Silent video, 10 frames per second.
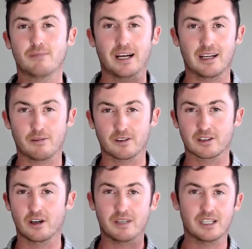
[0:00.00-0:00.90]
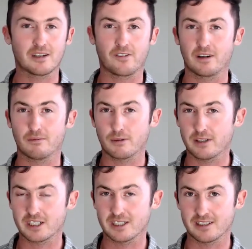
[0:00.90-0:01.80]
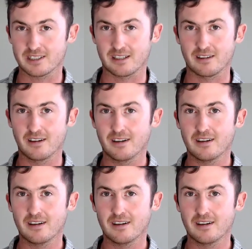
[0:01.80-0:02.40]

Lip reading: made up of so many different impressions and